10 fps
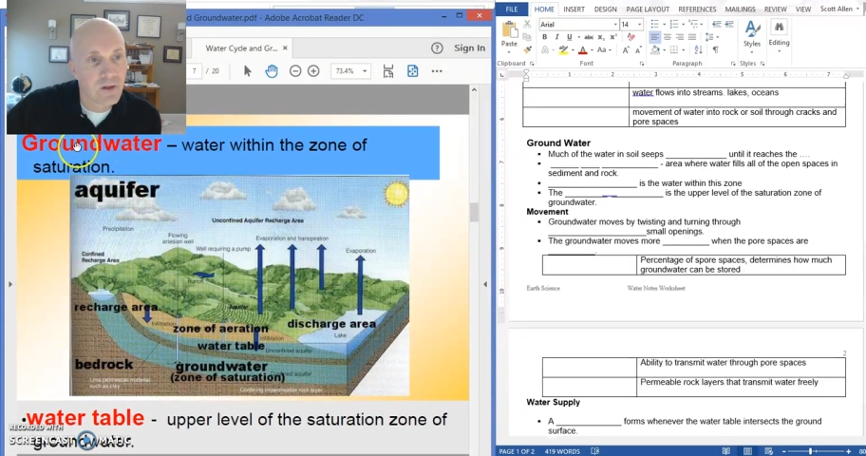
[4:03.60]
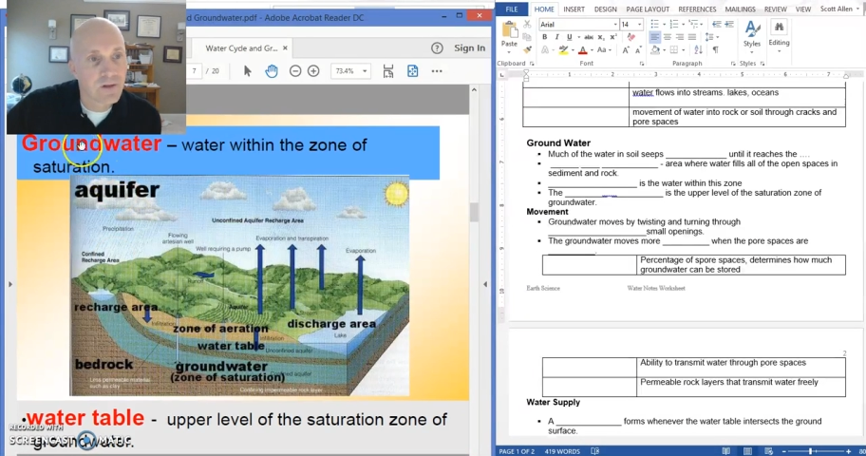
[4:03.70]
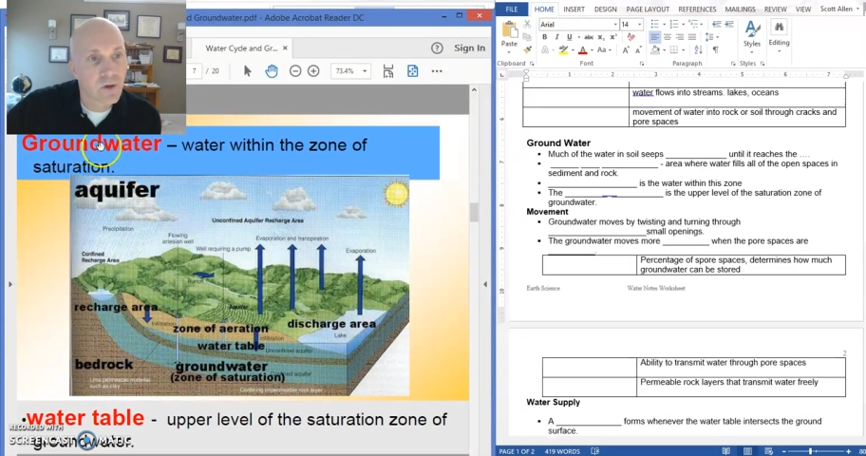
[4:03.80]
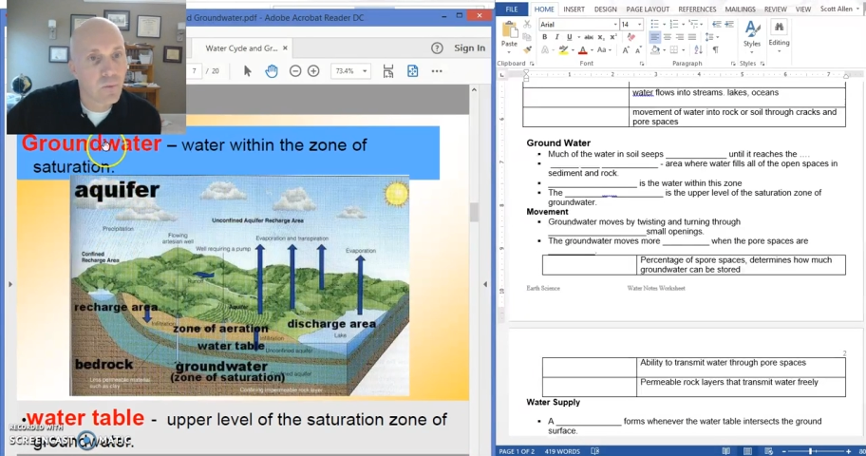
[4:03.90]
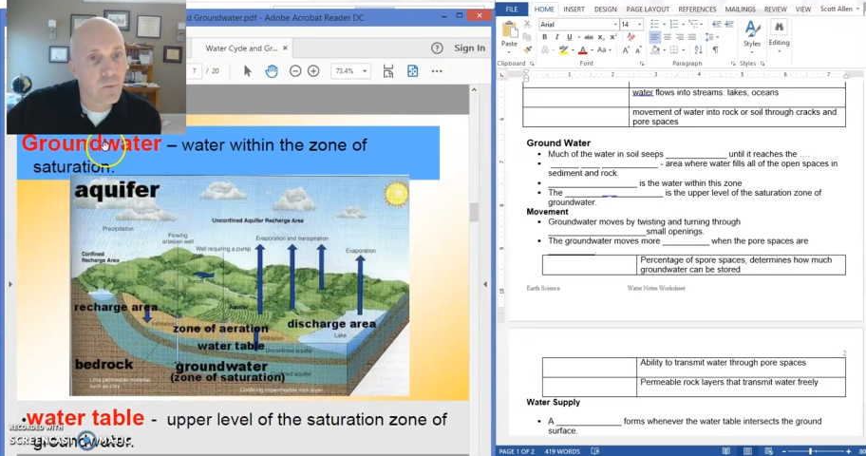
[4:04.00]

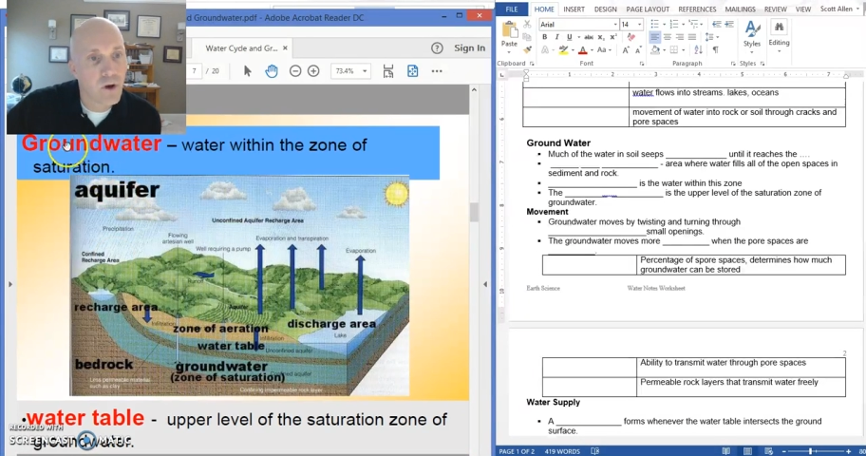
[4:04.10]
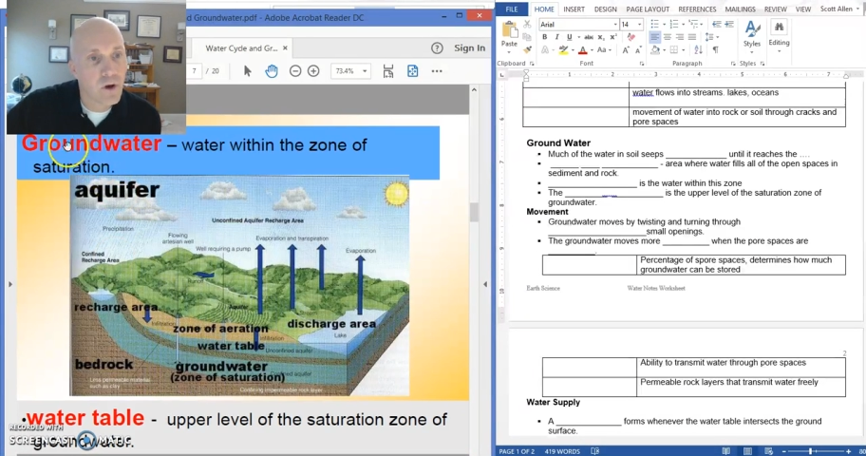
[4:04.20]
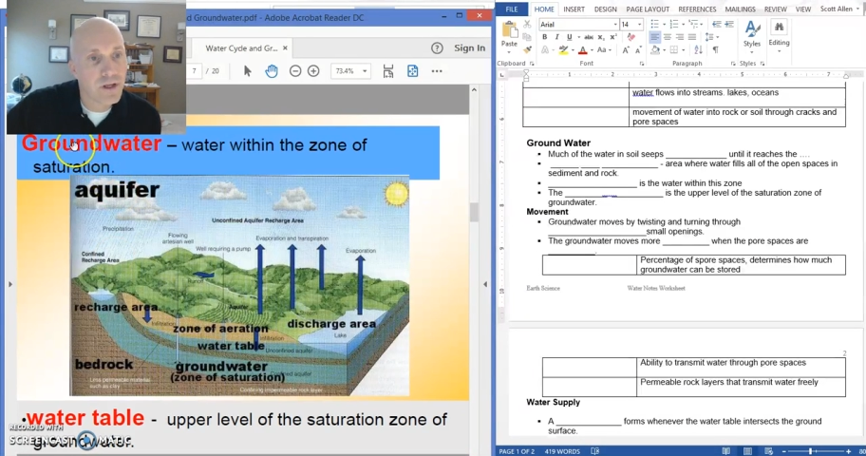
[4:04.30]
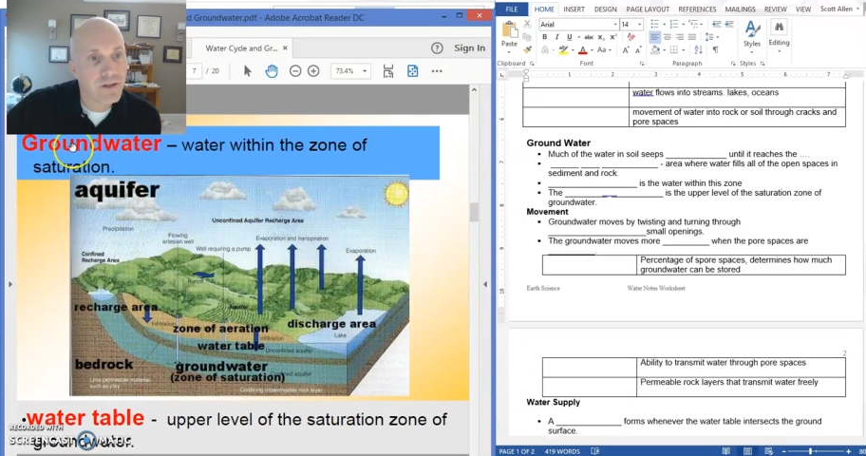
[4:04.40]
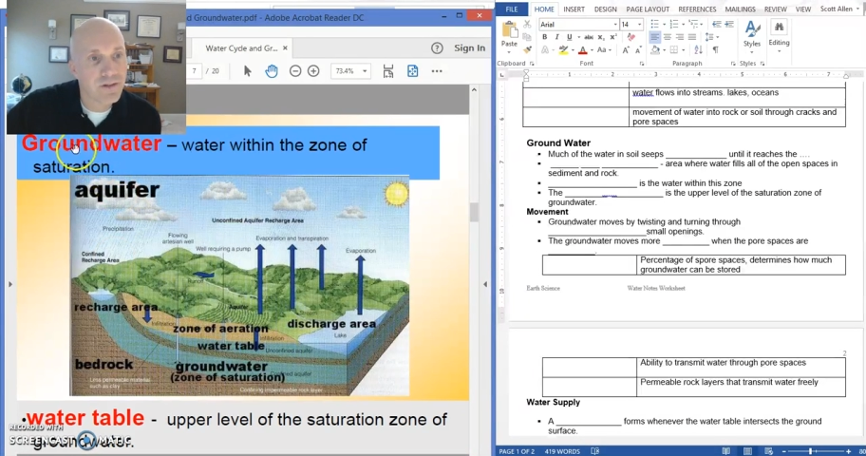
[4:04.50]
So
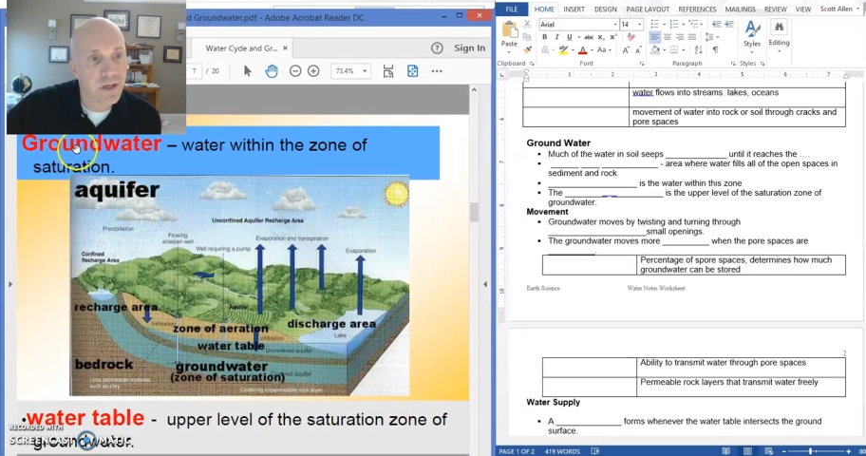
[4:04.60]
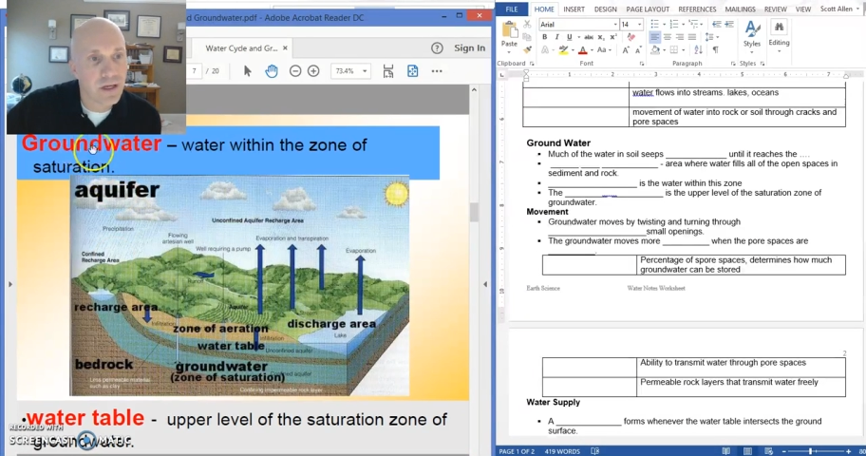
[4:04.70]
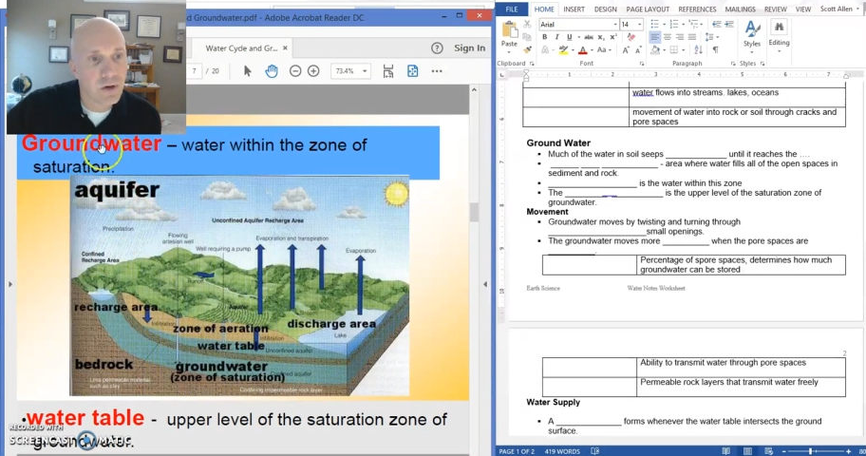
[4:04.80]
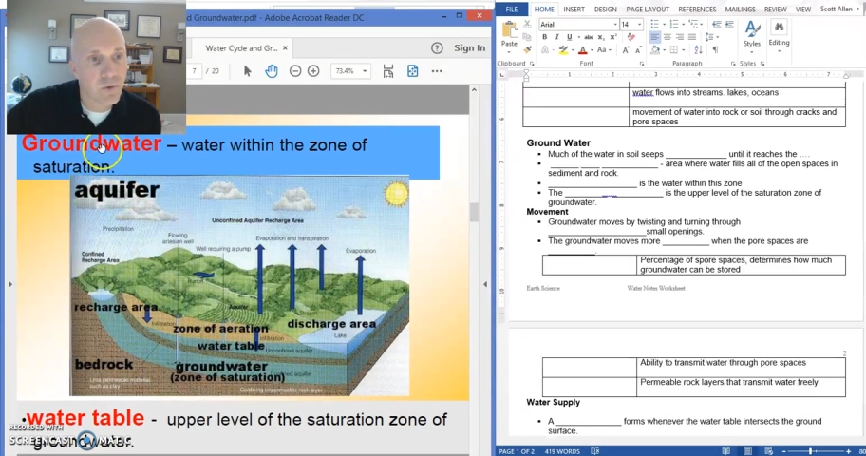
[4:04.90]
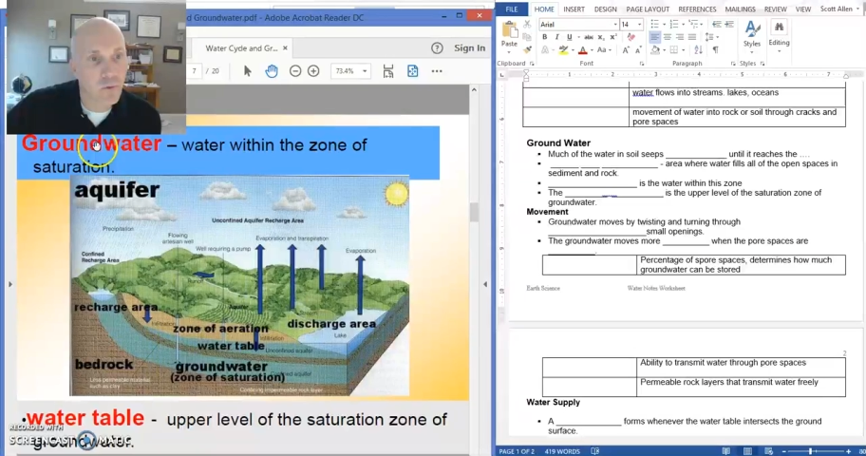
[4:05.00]
what is
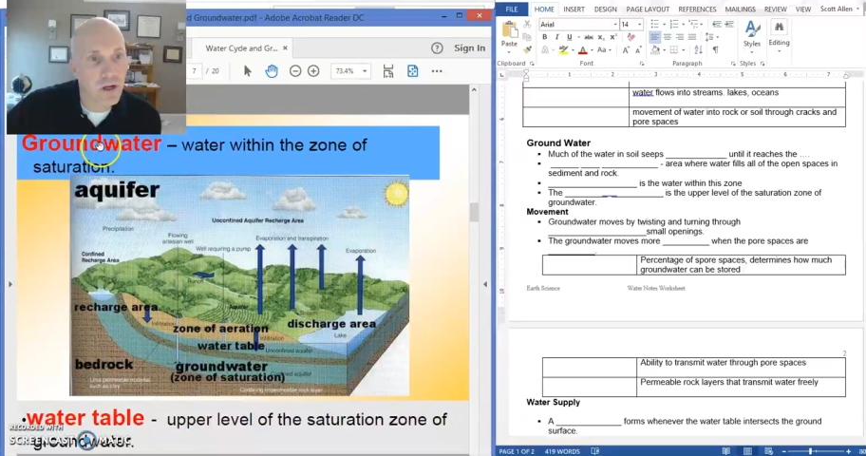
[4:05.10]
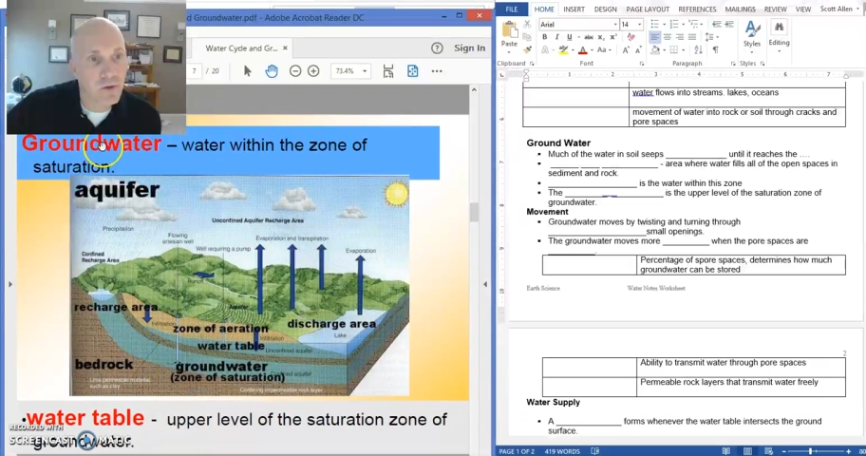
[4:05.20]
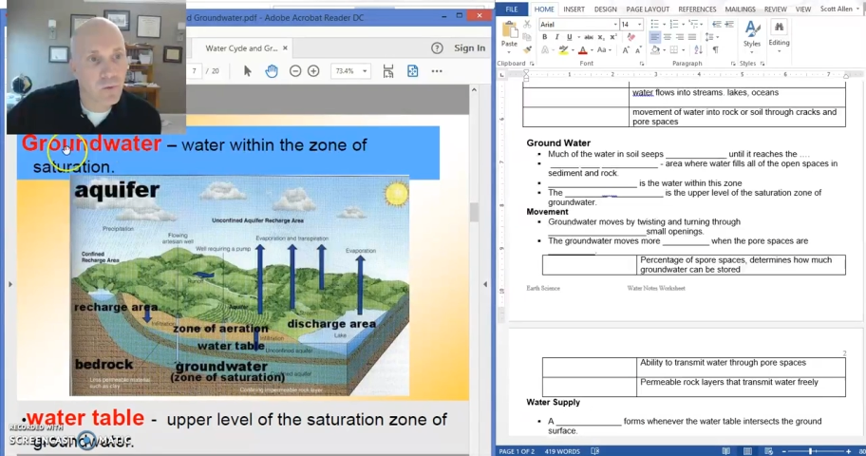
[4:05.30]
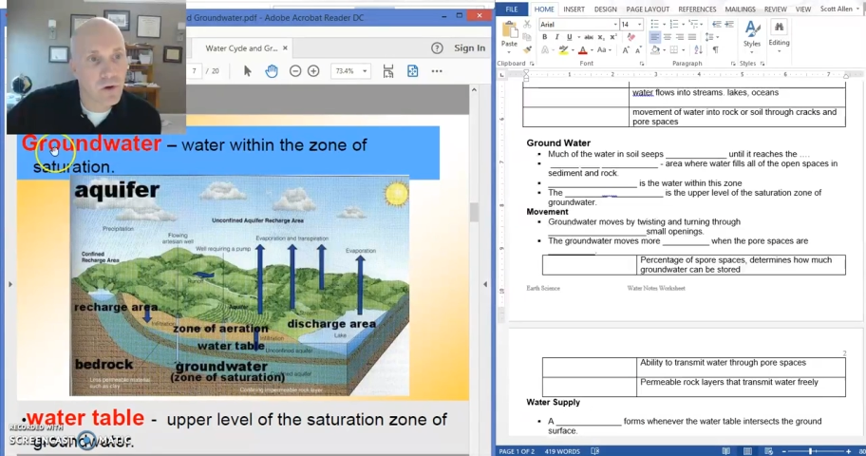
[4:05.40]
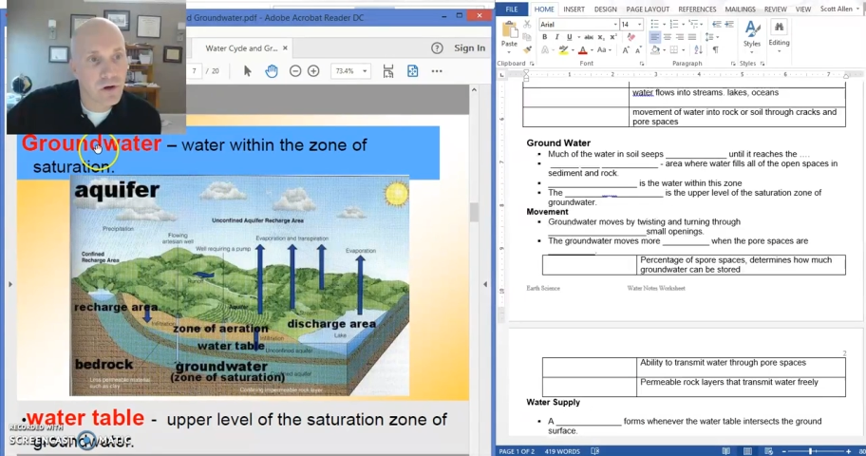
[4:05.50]

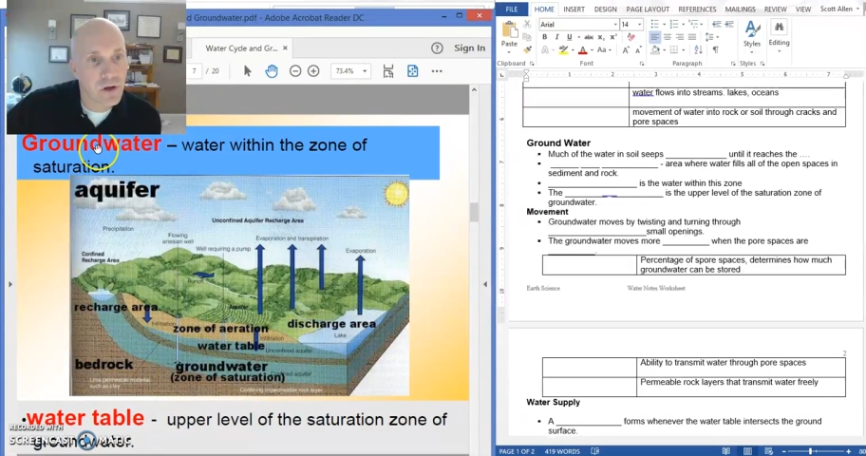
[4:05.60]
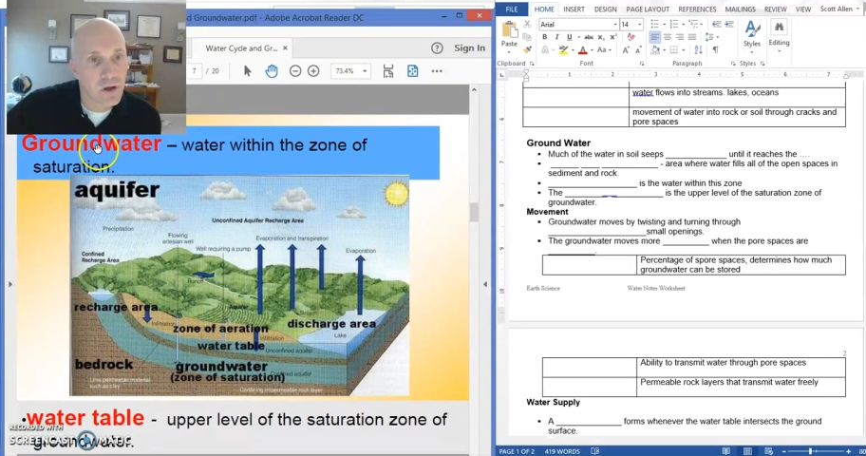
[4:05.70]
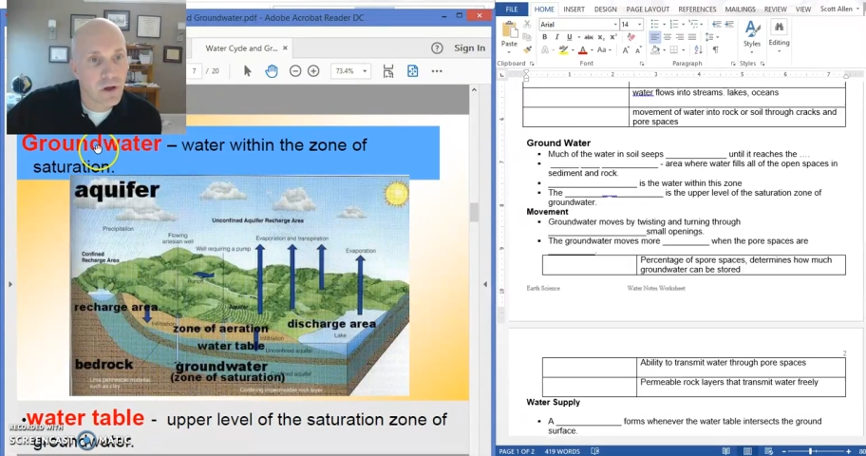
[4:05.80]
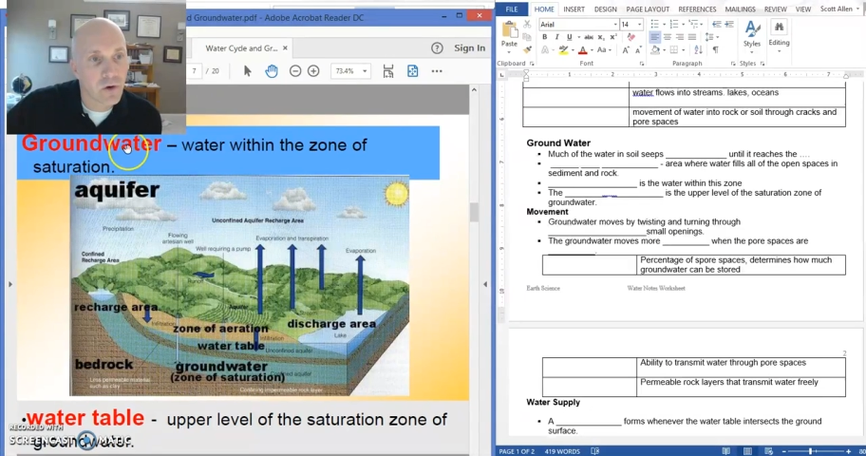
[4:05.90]
groundwater?